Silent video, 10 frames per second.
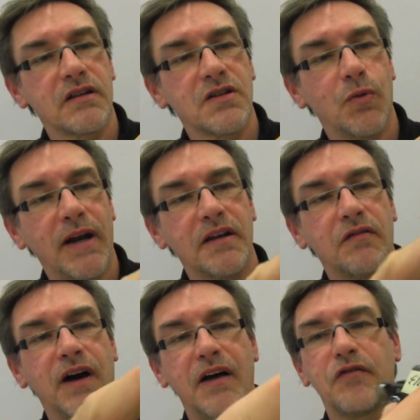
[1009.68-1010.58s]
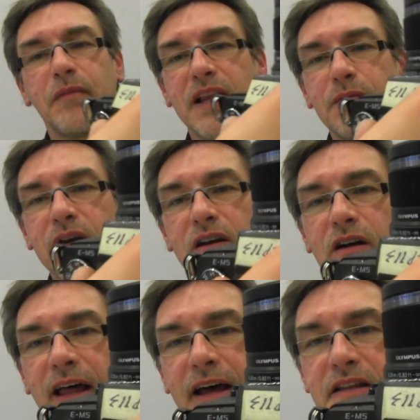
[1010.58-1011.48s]
25
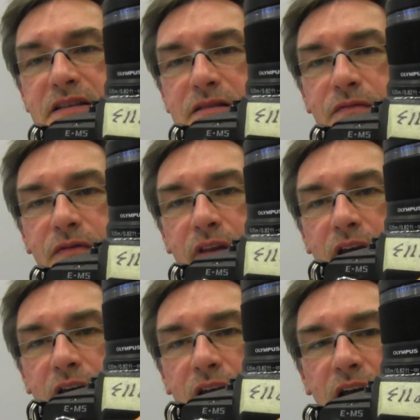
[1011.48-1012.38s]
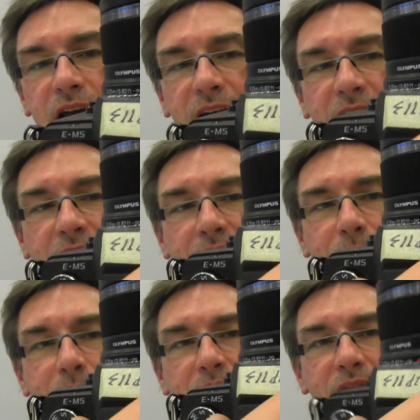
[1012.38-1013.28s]
millimeter lens.
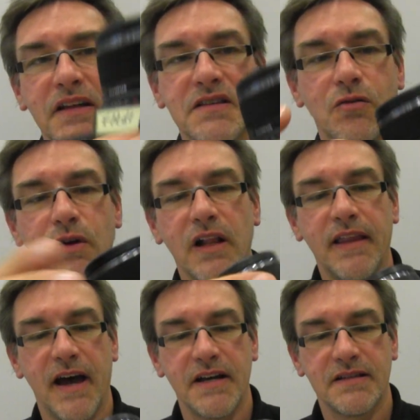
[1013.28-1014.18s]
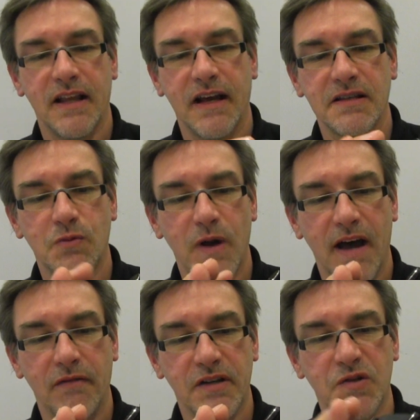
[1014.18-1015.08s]
That's a real nice lens. We
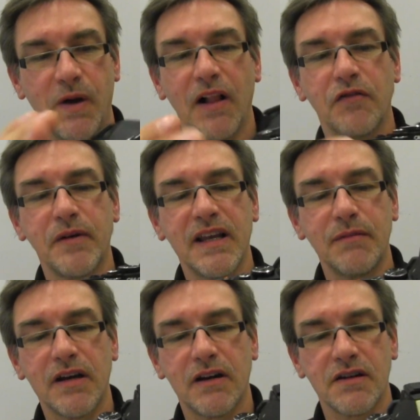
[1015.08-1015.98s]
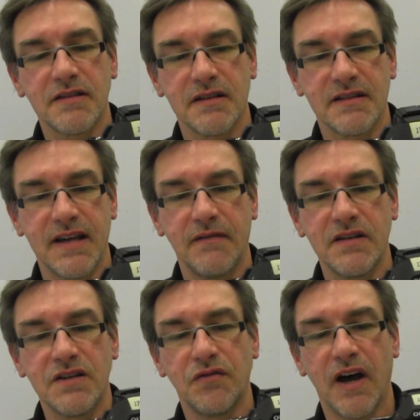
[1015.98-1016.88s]
have the 12 millimeters, the
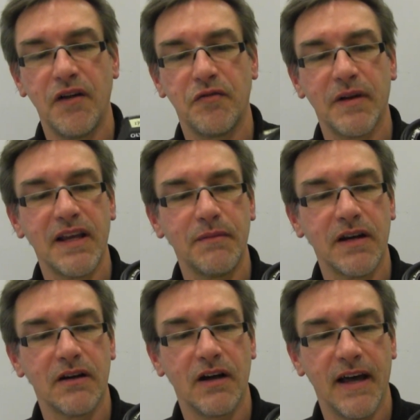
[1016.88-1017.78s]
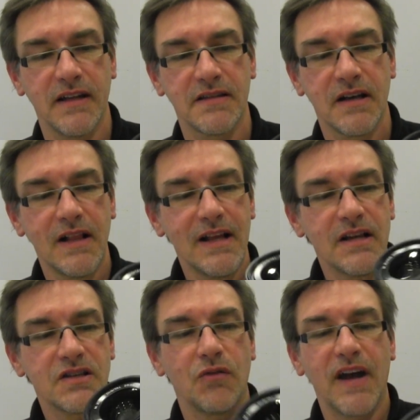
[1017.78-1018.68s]
75 millimeter lens.
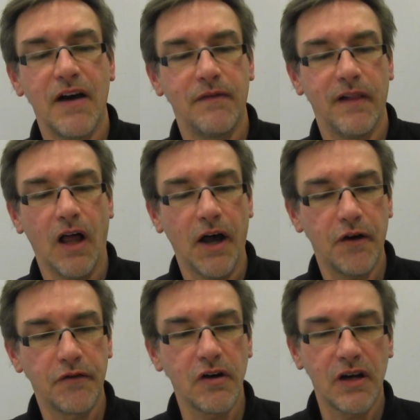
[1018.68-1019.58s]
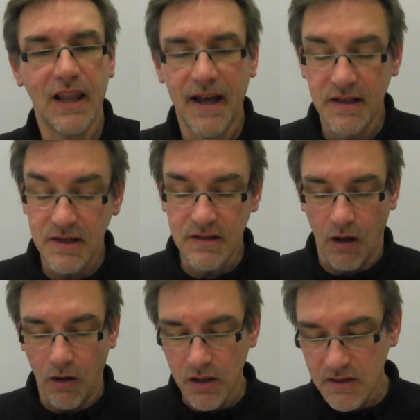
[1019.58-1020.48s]
So we have a lot of good lenses.
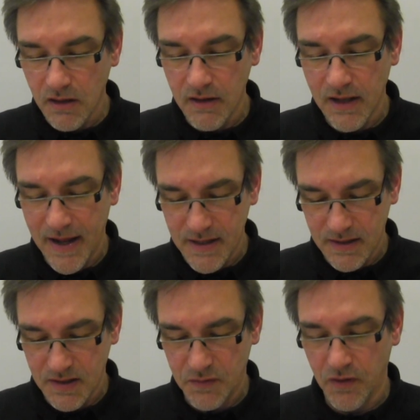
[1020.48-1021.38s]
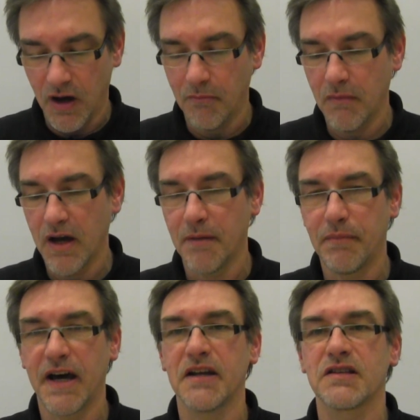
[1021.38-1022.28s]
Also the lenses from
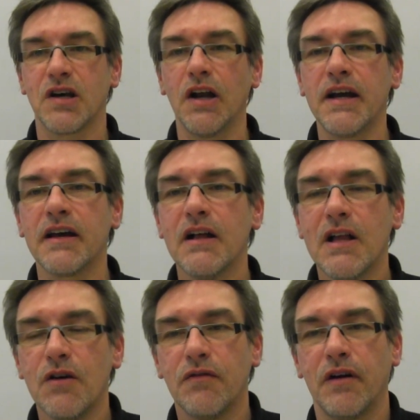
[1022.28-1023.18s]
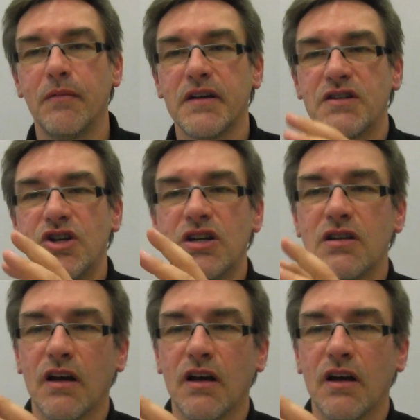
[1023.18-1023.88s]
Panasonic, from the G